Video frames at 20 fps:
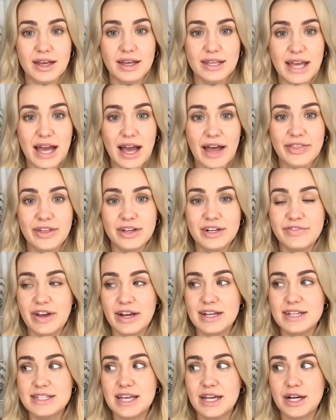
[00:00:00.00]
Yeah, the
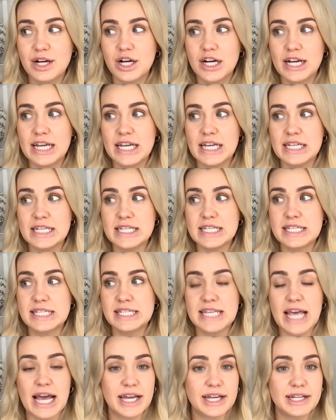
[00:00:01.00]
Devaney Center is
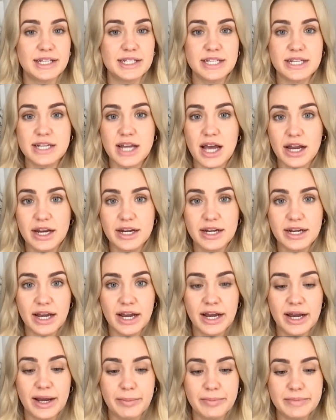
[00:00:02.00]
second to none.
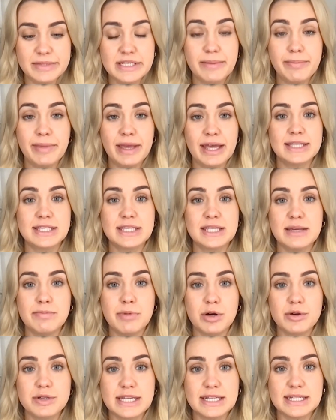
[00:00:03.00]
To me, it's the
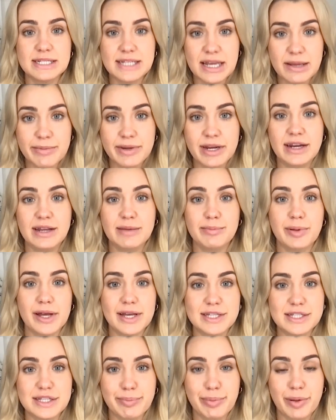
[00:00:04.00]
most intimidating
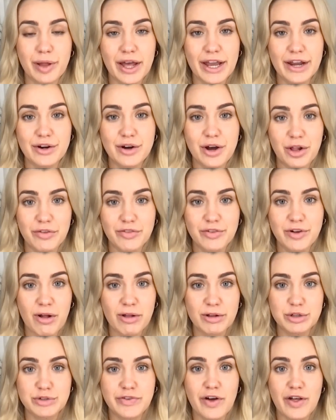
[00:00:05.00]
place to play in all of
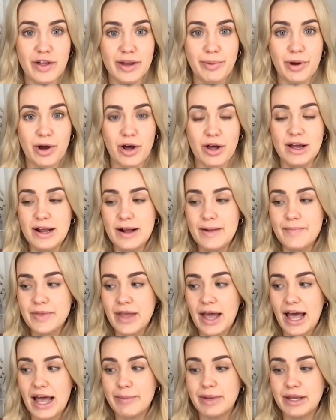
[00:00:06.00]
college volleyball.
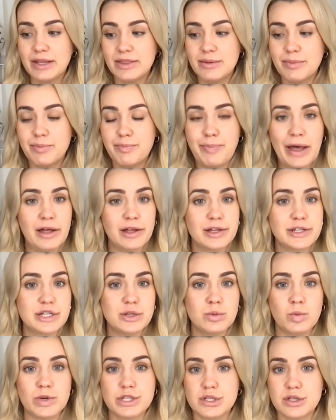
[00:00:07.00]
I mean, the bells
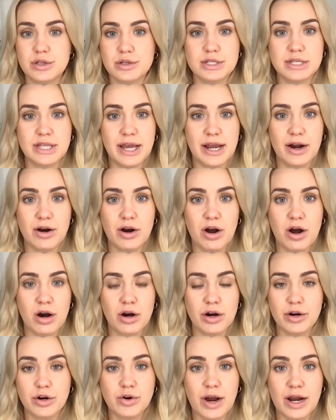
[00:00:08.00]
and whistles there
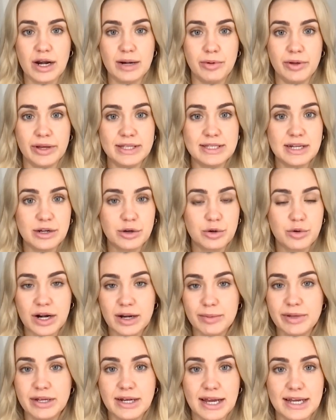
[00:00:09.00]
are incredible. It's an
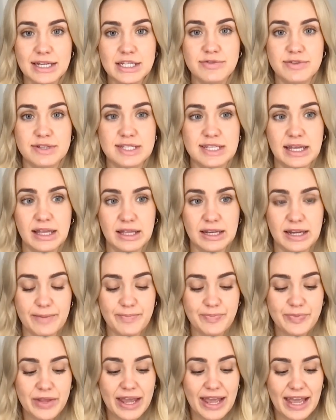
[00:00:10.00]
incredibly nice facility.
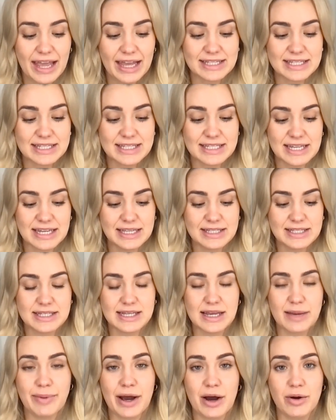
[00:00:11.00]
It seats
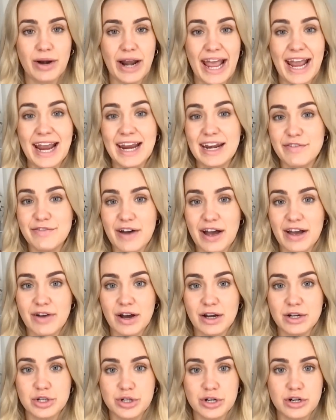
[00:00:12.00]
about
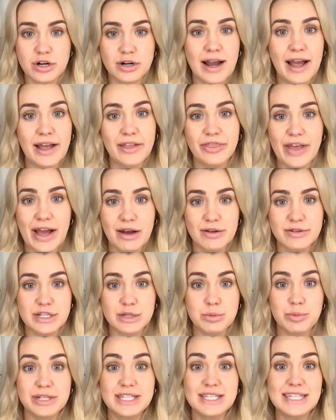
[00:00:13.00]
8,500 or 9,000
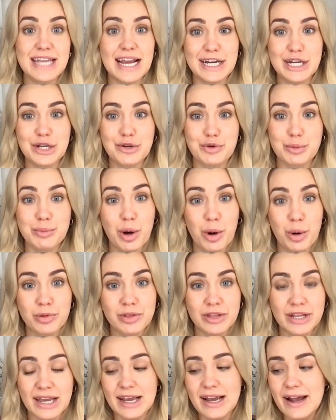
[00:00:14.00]
with standing room
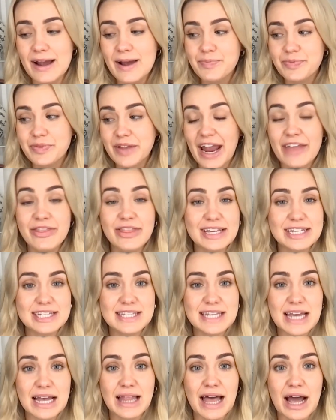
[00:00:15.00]
only, and they
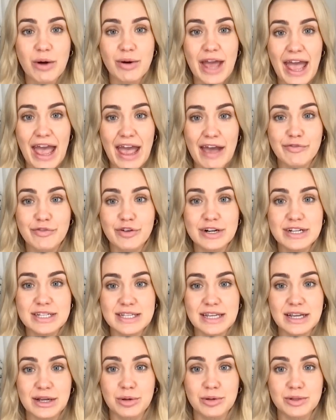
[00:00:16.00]
sell out every
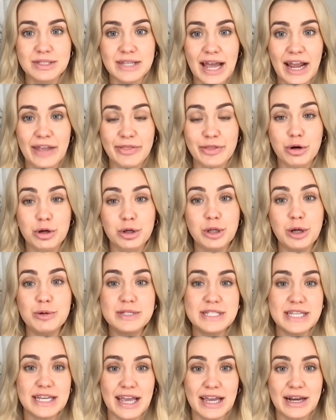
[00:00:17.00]
single night. They're
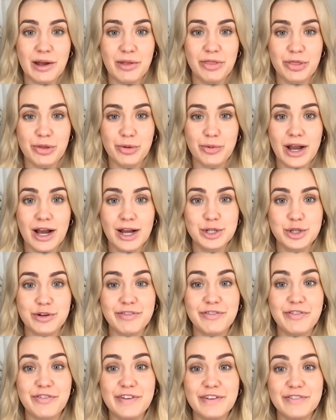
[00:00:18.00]
closing in on
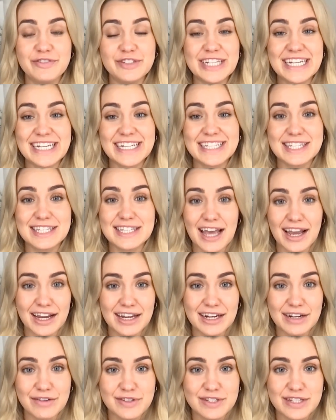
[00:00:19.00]
350
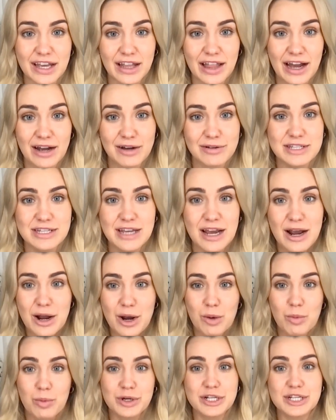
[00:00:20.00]
consecutive sellouts,
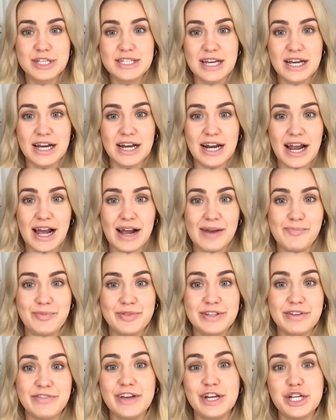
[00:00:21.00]
which is a
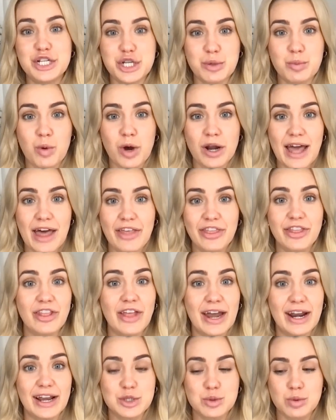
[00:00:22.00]
Division I
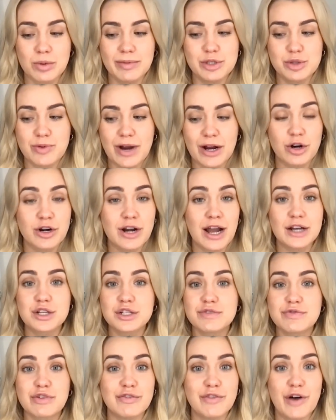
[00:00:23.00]
athletics women's record, not just
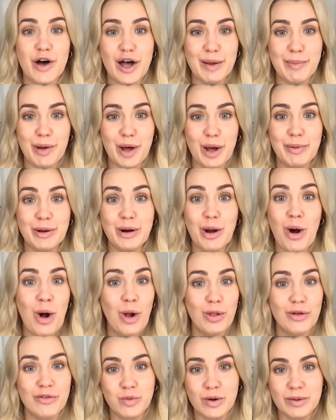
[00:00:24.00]
for volleyball, but all
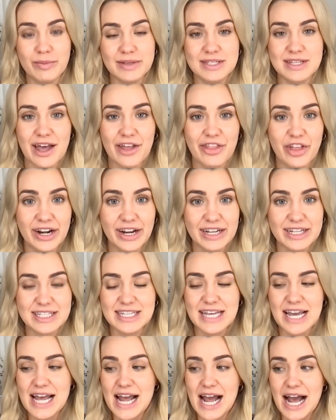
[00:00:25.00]
of women's
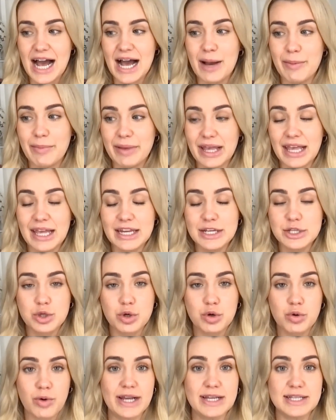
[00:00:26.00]
athletics. It is
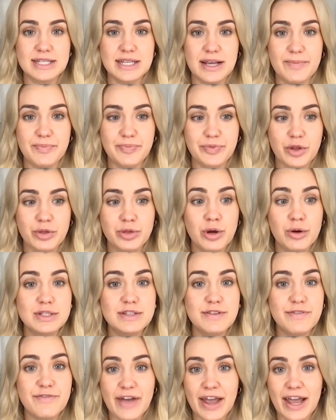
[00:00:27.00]
crazy.
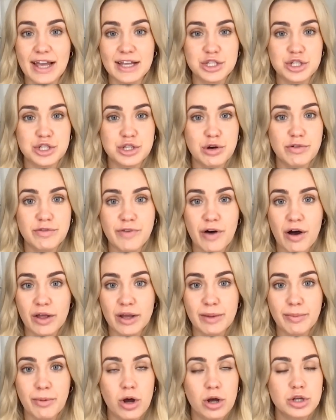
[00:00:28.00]
Those fans know
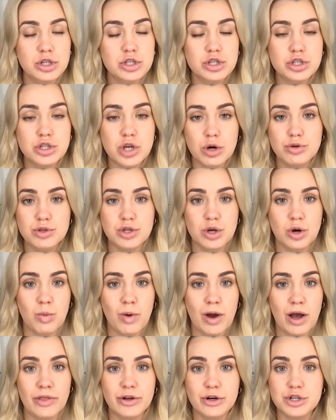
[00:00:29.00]
volleyball so
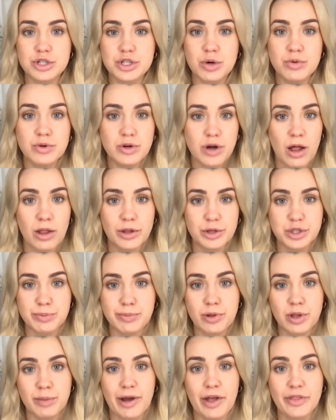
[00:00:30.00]
well. They're so
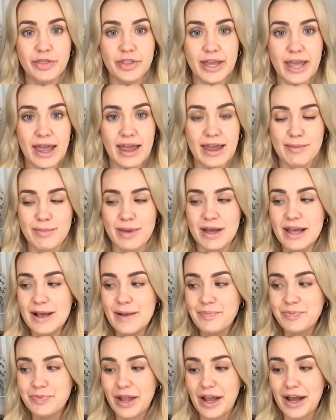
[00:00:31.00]
knowledgeable about the game.
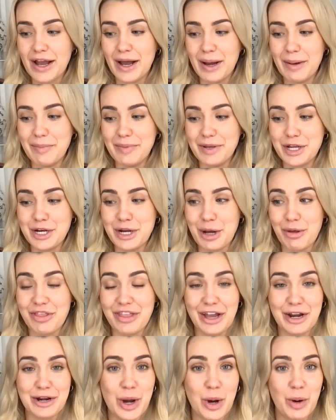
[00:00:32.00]

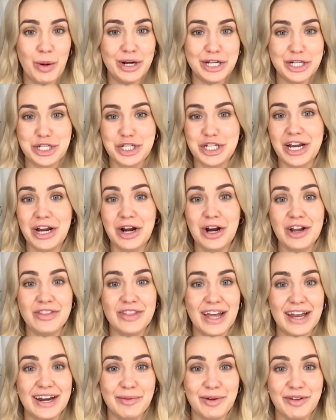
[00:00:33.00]
They know when to cheer, and
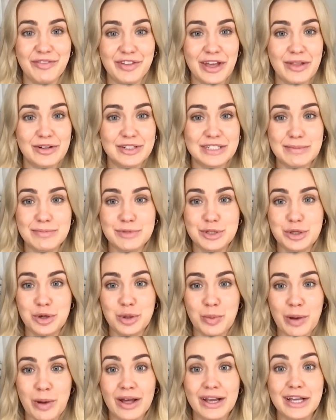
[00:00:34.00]
then if the other team's
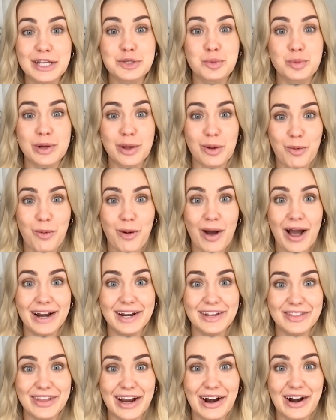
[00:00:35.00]
doing well, it gets real quiet
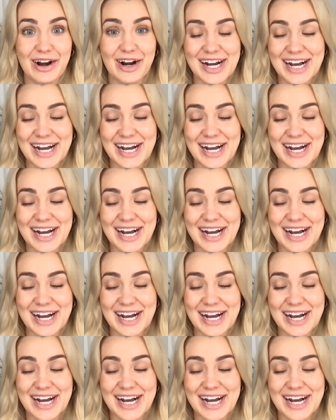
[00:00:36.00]
in there.